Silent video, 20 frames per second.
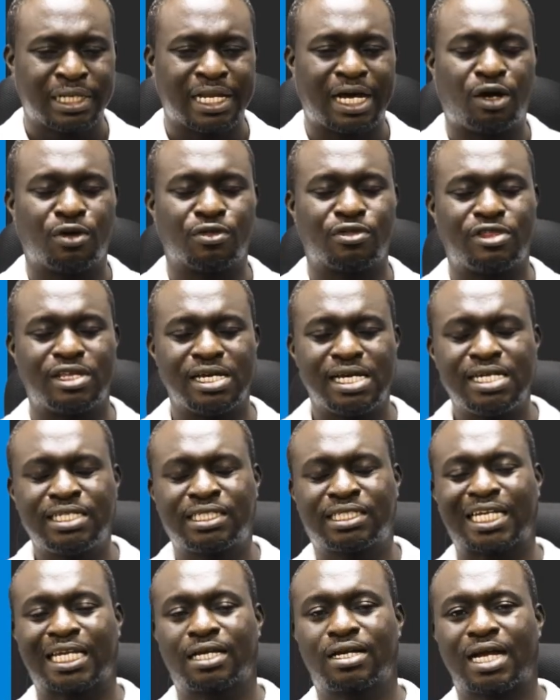Now,
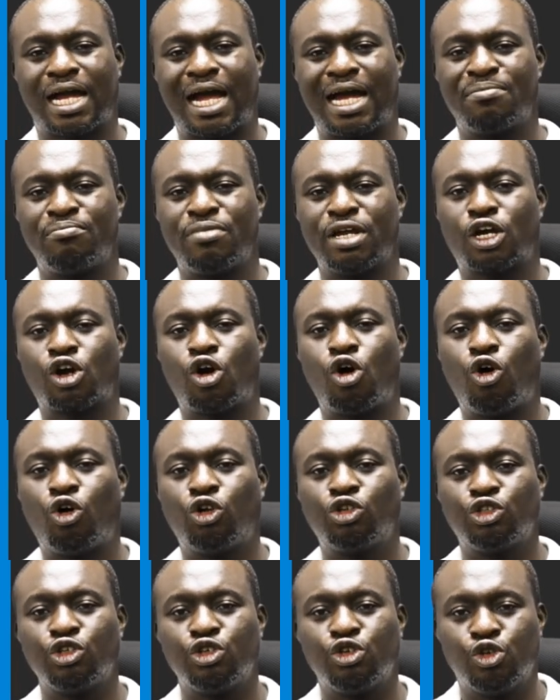these can be
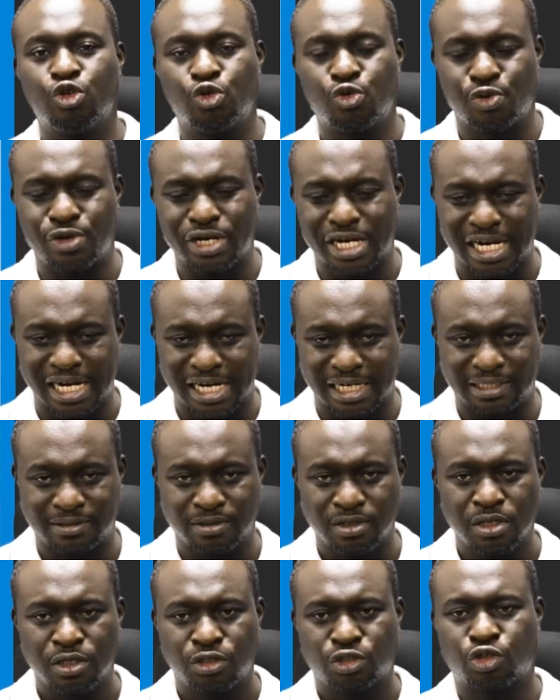called urine.
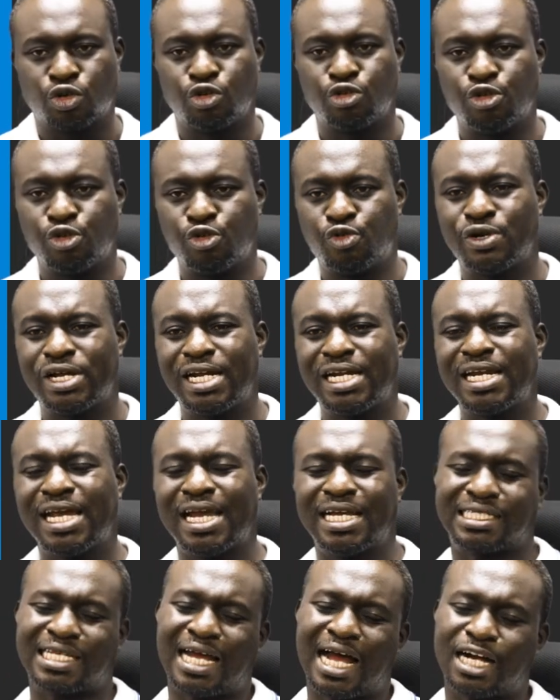So
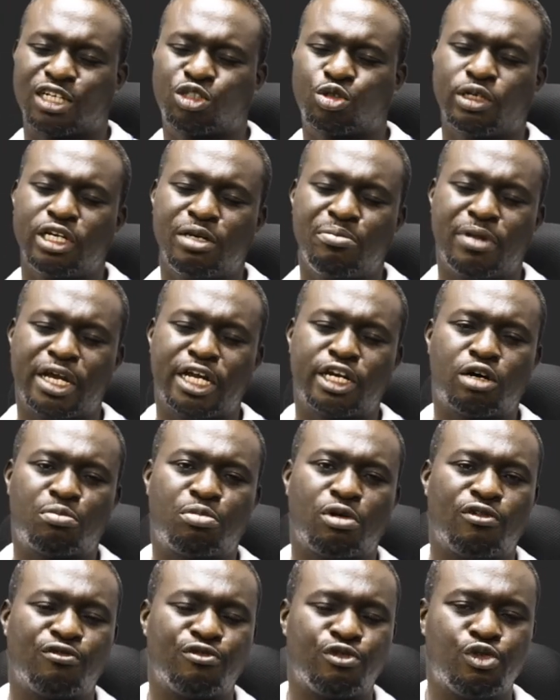urine is actually made
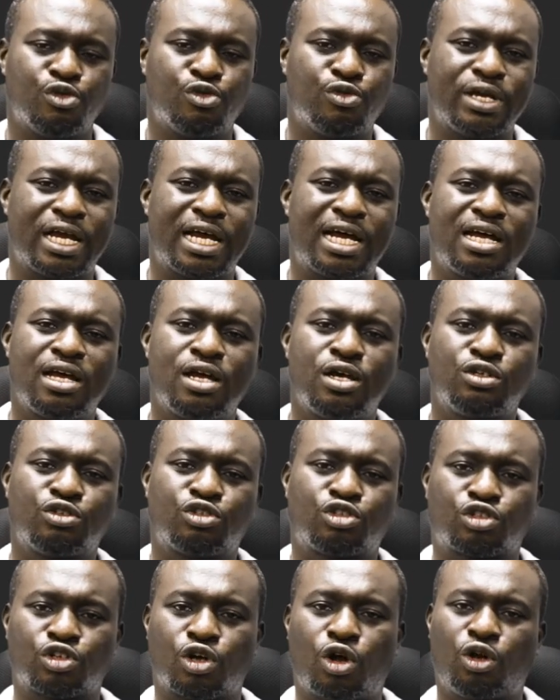up of urea,
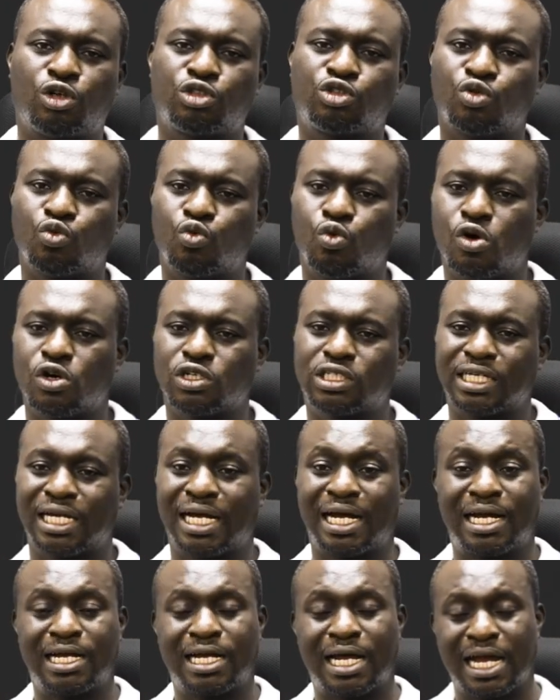salt,
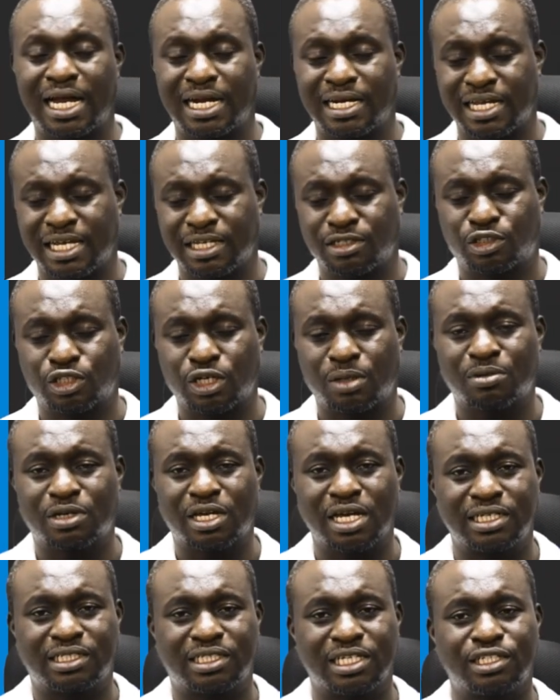water, and in some
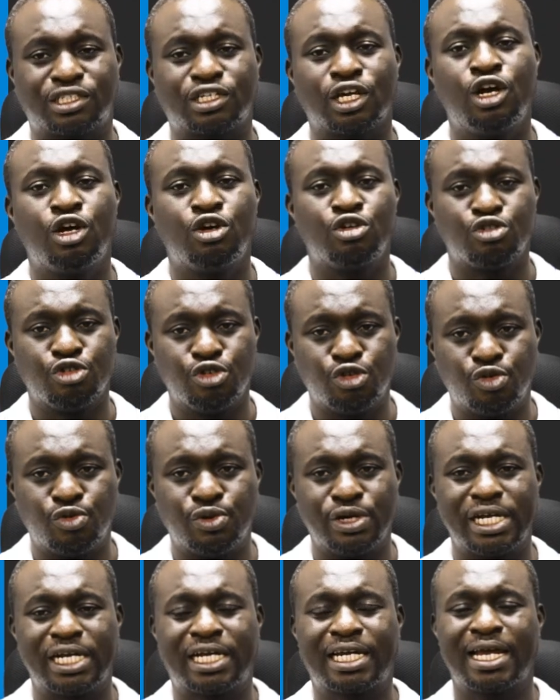cases,
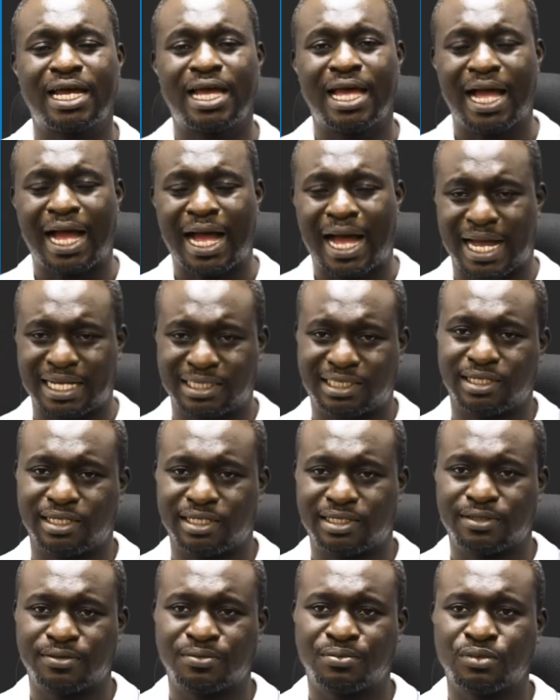uric acid.